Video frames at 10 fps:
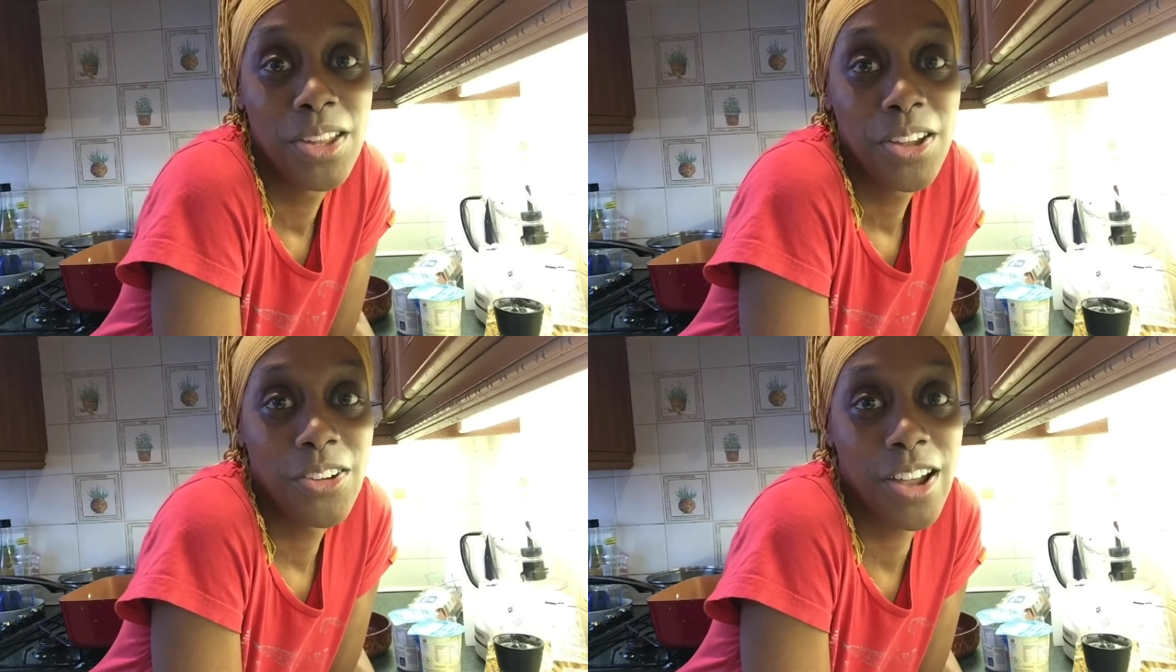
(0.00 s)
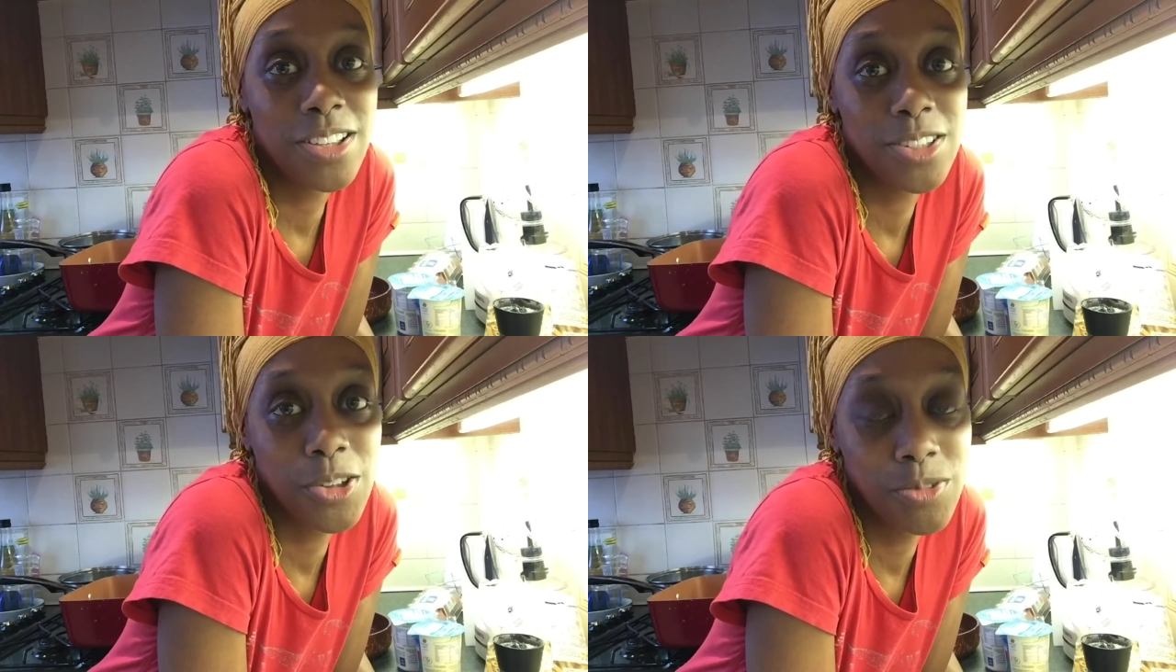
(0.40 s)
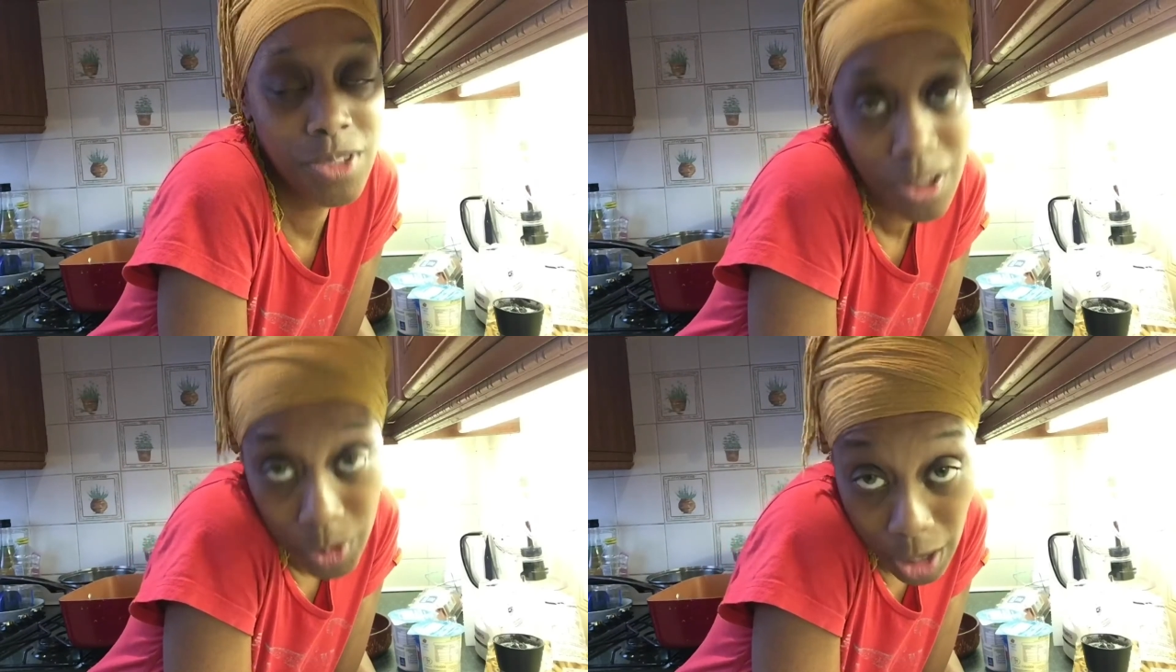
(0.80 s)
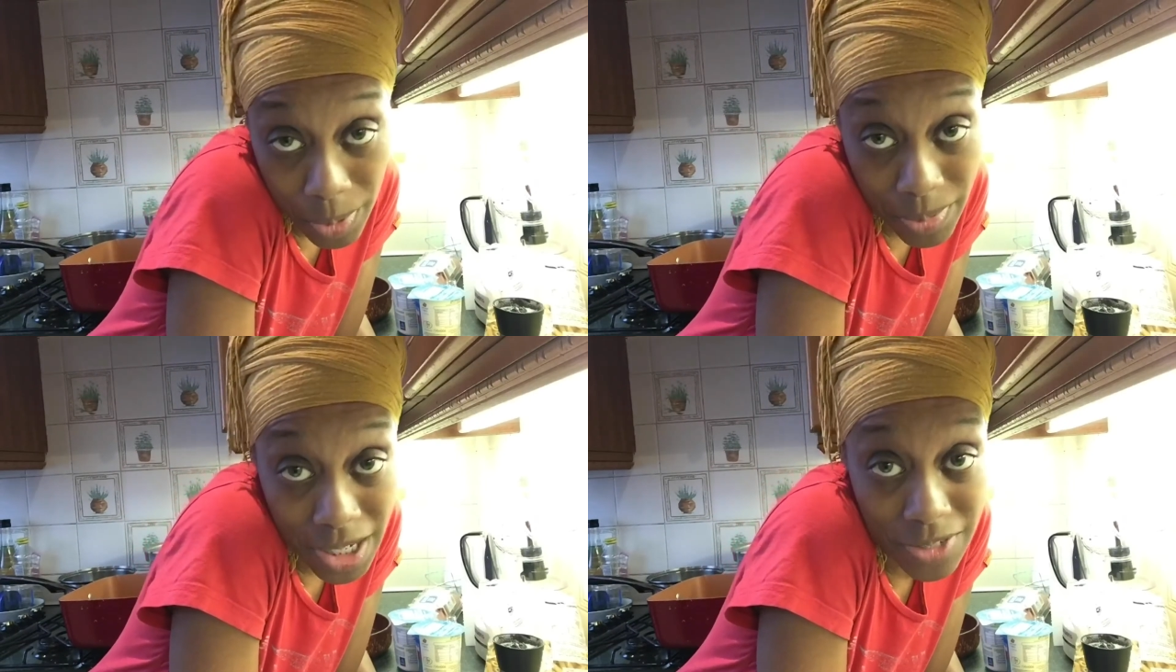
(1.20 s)
Right, so a couple
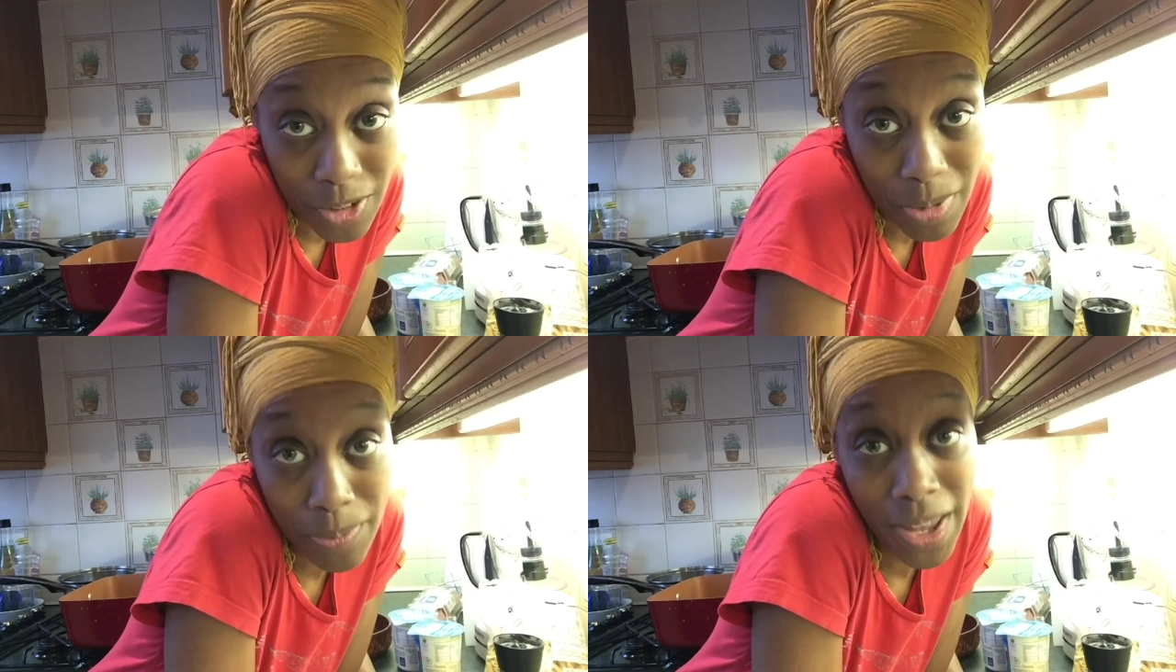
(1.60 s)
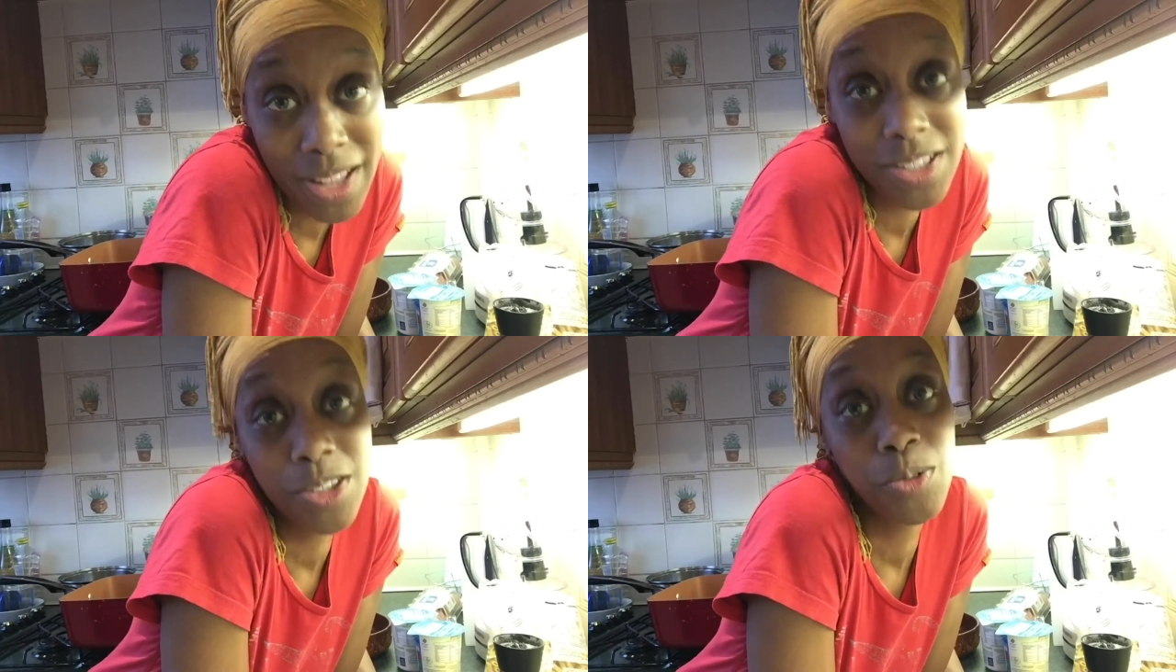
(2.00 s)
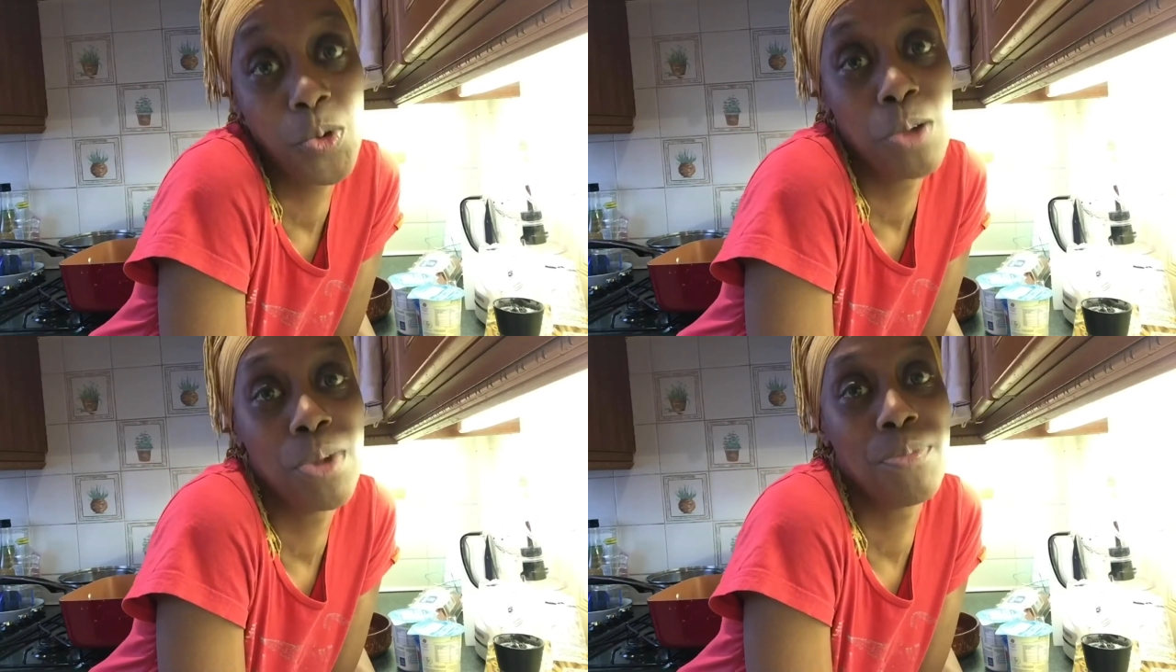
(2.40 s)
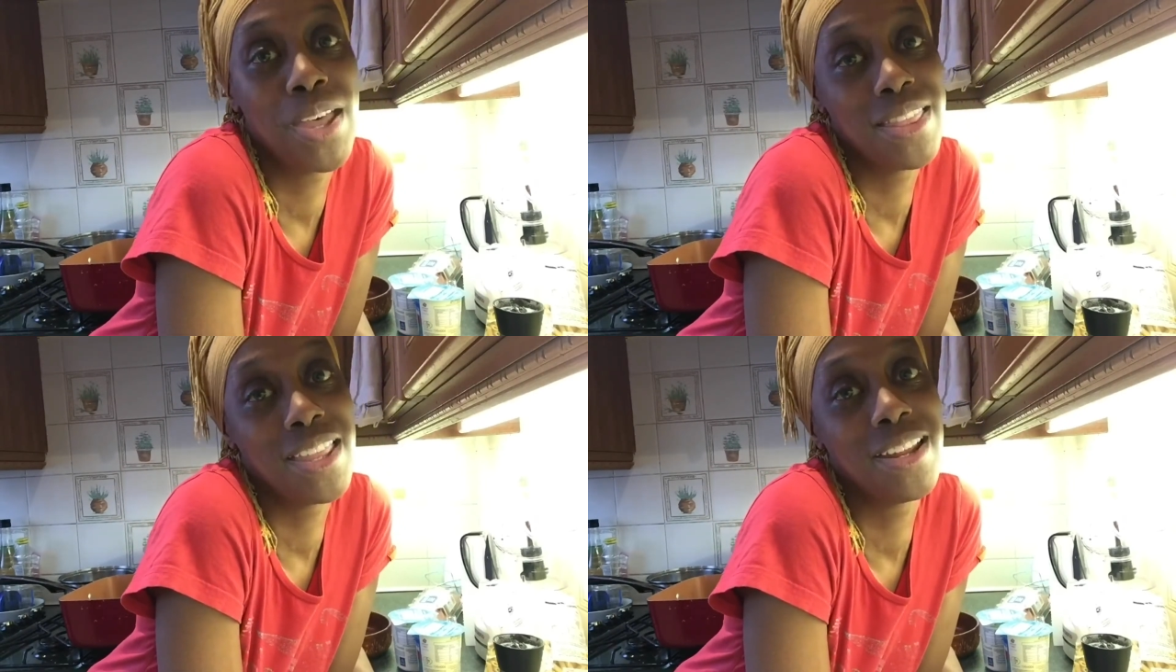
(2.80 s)
minutes for my pan to warm up,
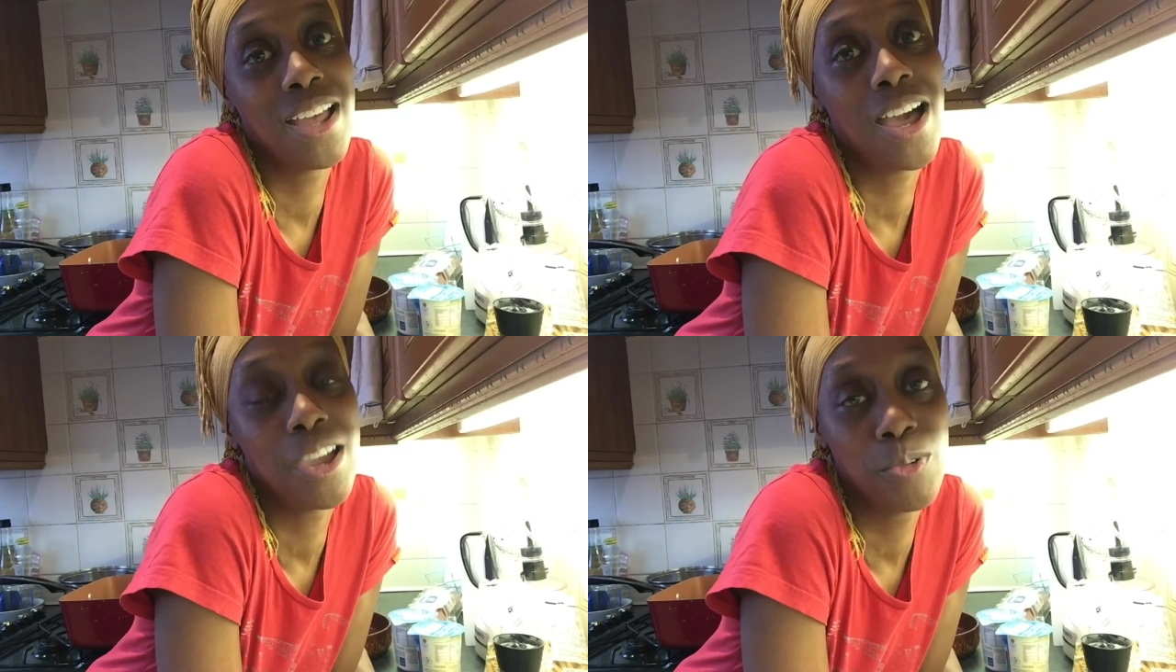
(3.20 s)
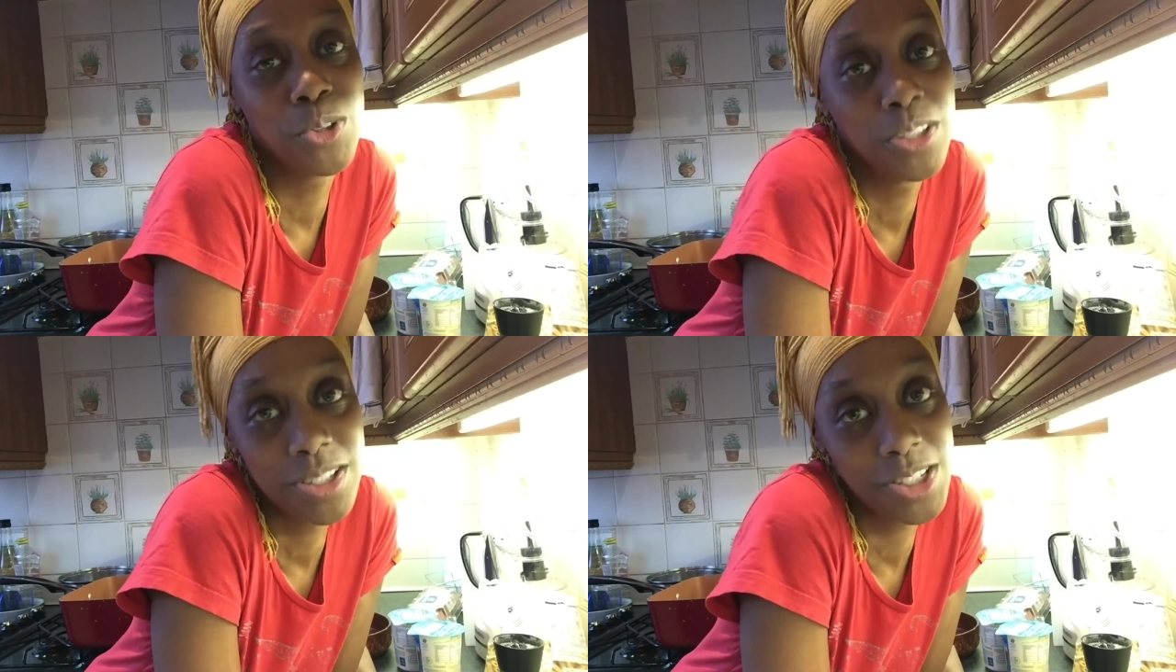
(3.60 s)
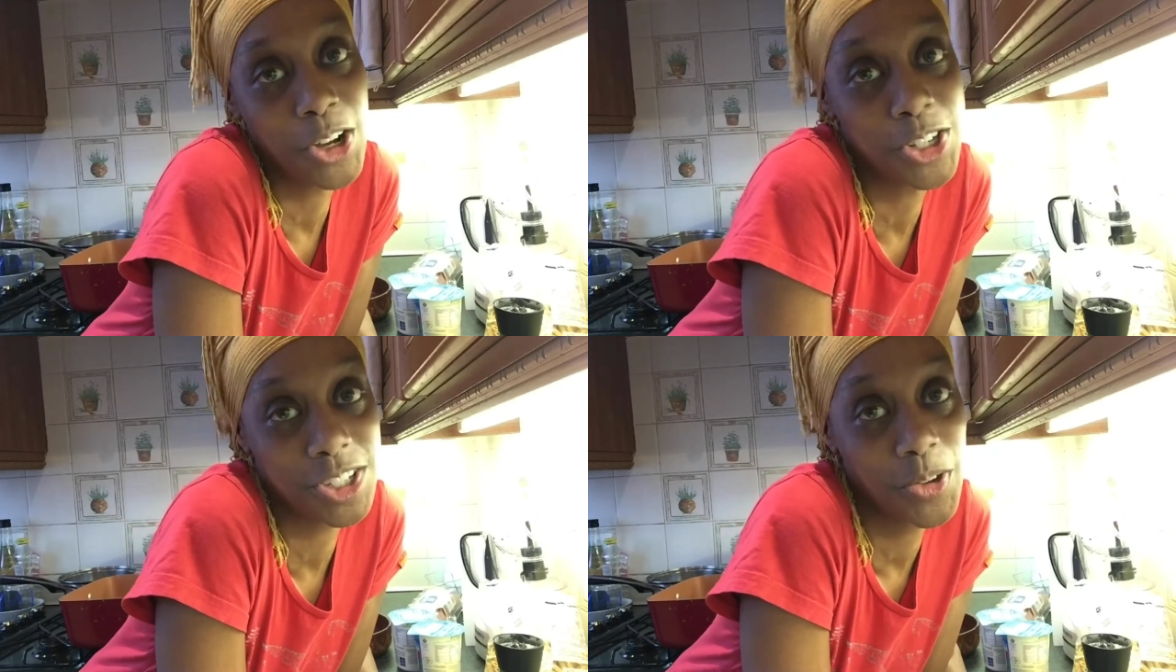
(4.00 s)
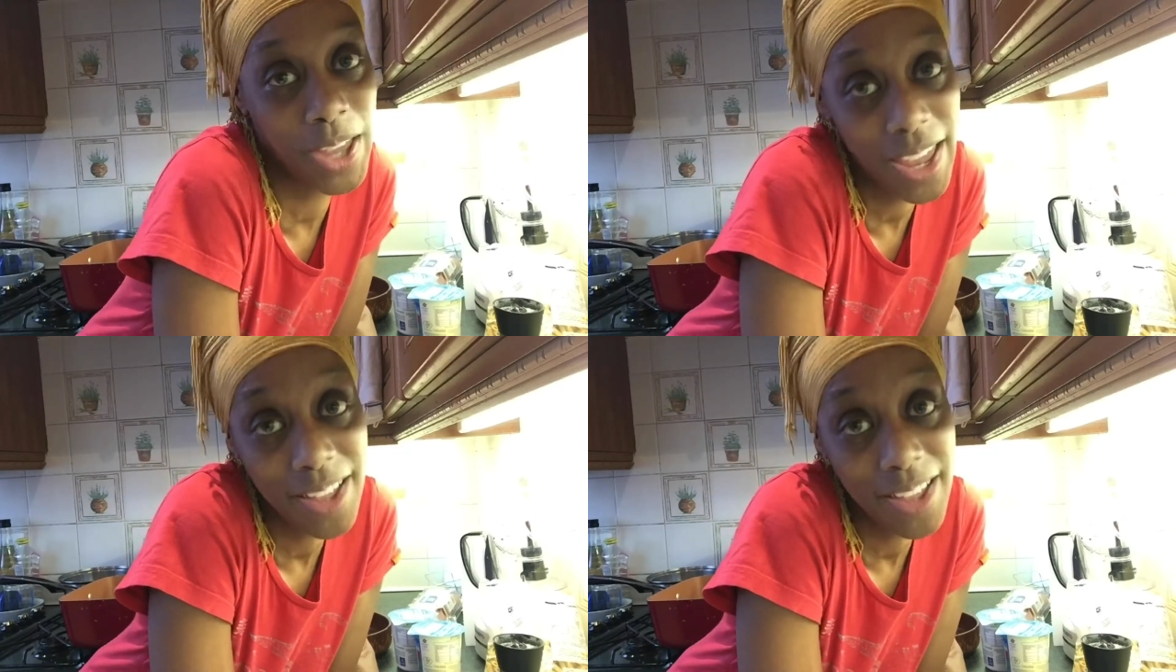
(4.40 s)
and then I will start, okay?